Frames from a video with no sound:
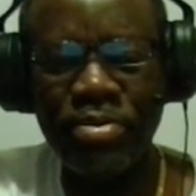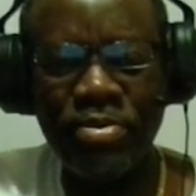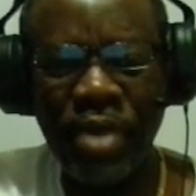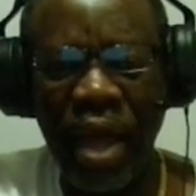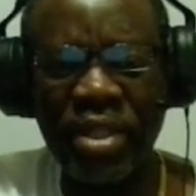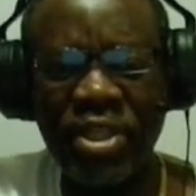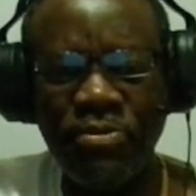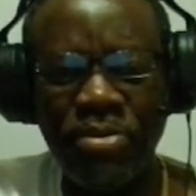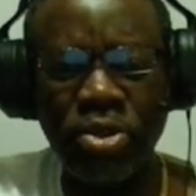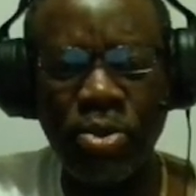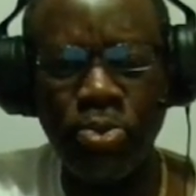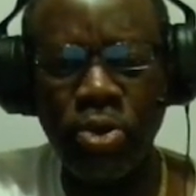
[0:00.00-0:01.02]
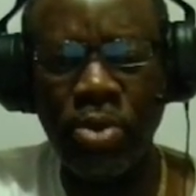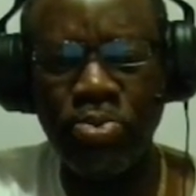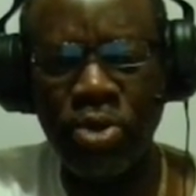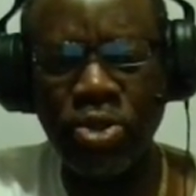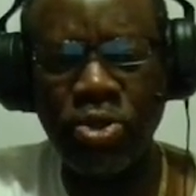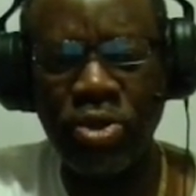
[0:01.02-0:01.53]
active bishop, putting
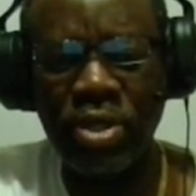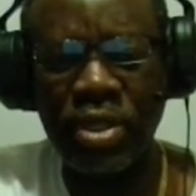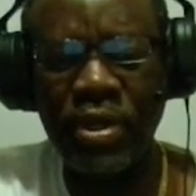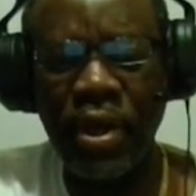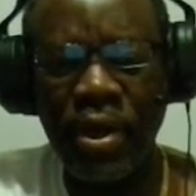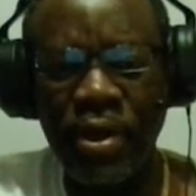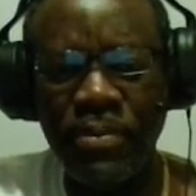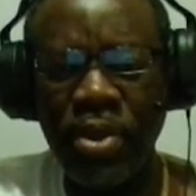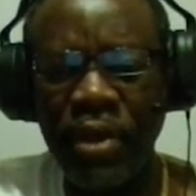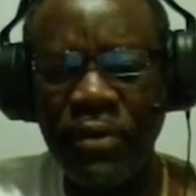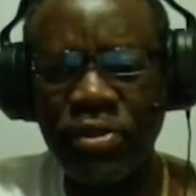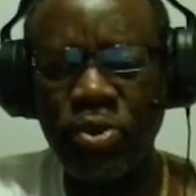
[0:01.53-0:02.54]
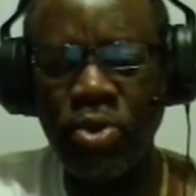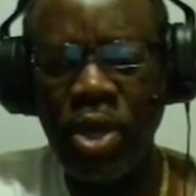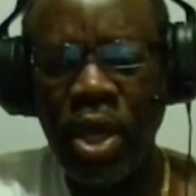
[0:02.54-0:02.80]
pressure on f2.